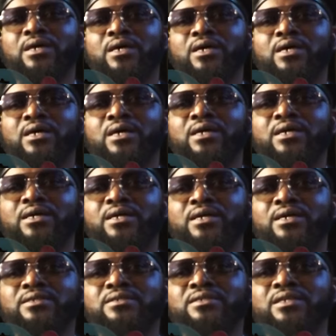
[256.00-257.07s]
uh,
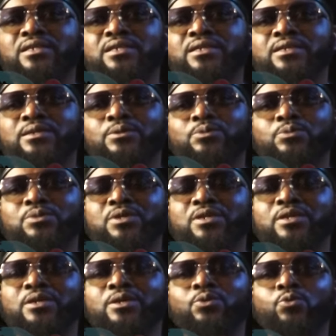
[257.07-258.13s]
the,
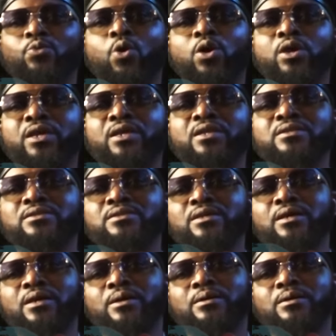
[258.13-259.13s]
the working